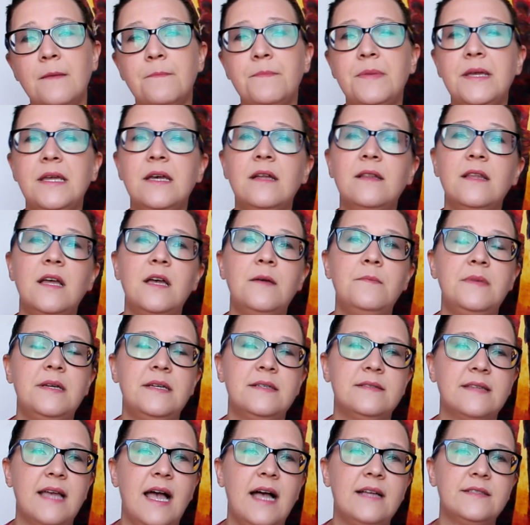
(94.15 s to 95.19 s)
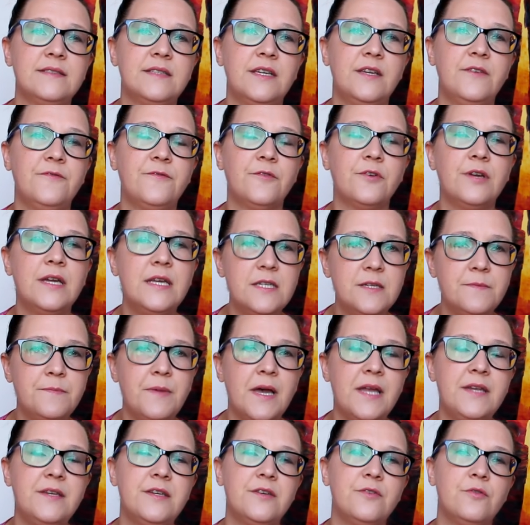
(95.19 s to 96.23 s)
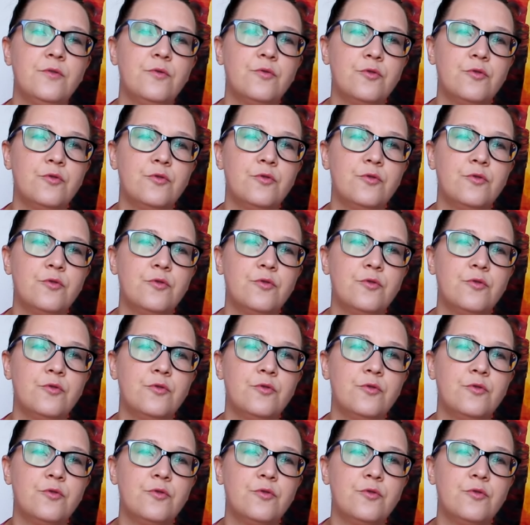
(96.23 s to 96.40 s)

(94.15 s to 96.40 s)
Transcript: BLM is asking for independent